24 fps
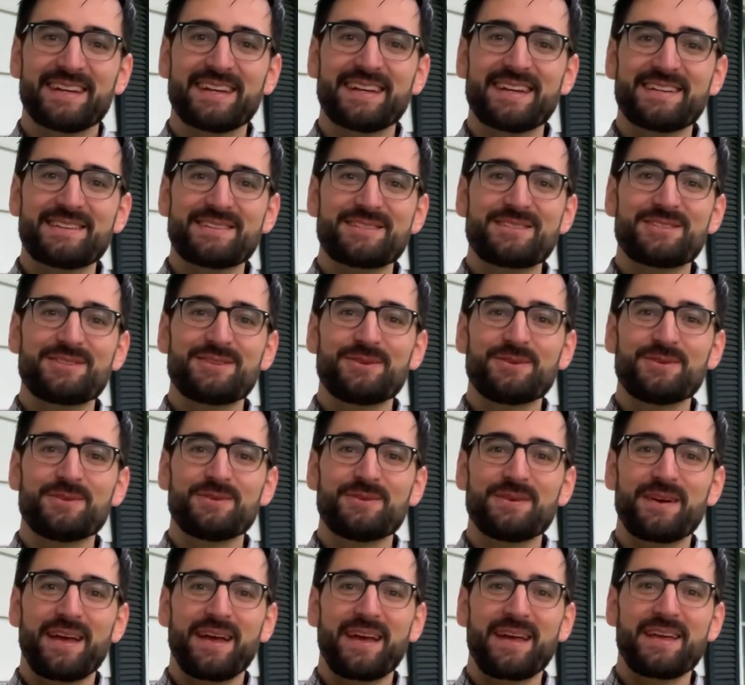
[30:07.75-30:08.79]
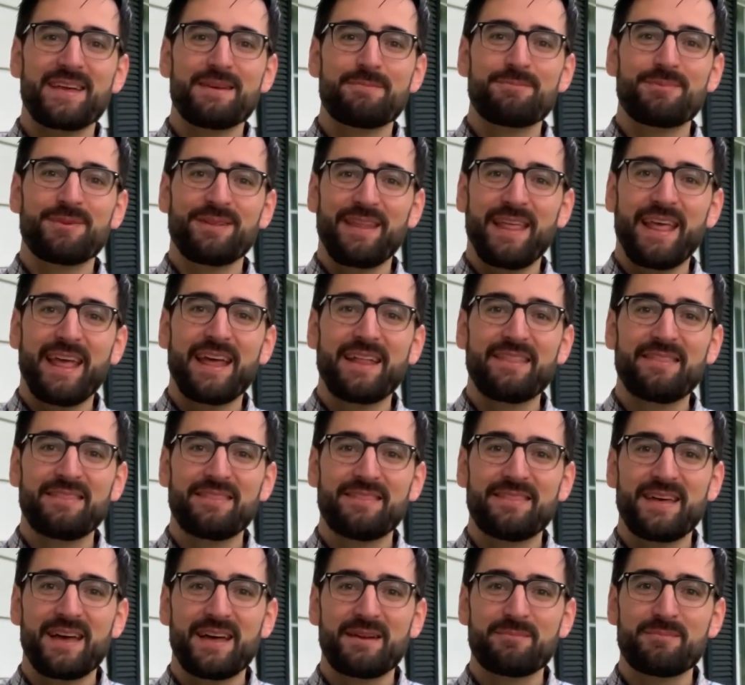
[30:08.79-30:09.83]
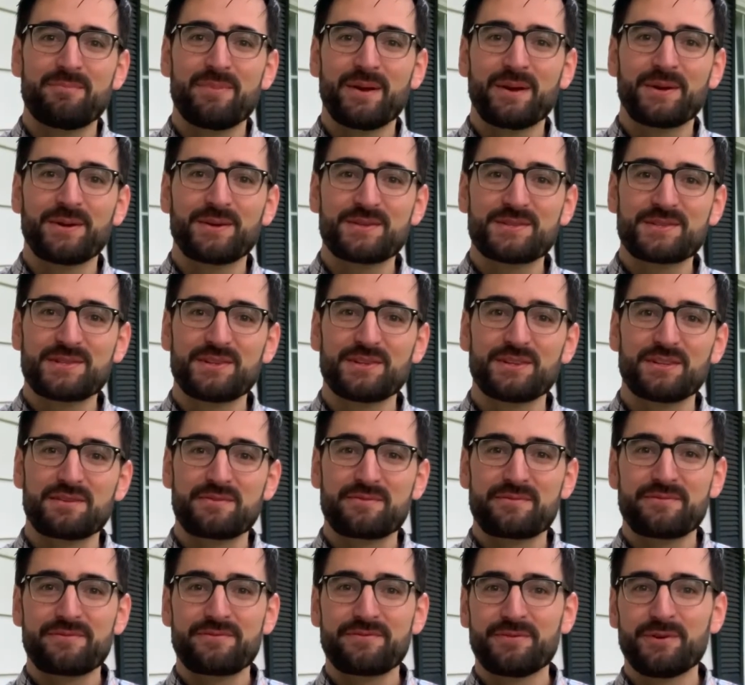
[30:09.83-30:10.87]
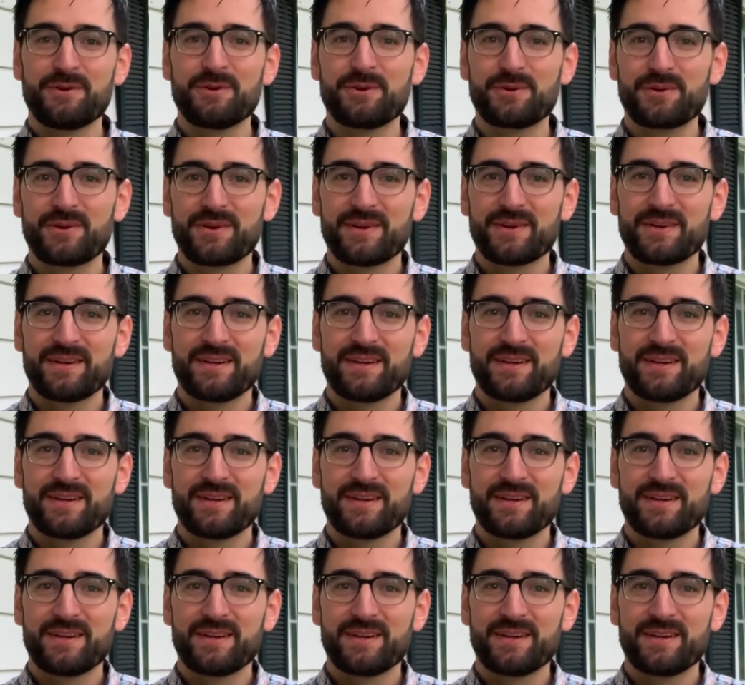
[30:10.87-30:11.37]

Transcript: into a plant that bears good fruit.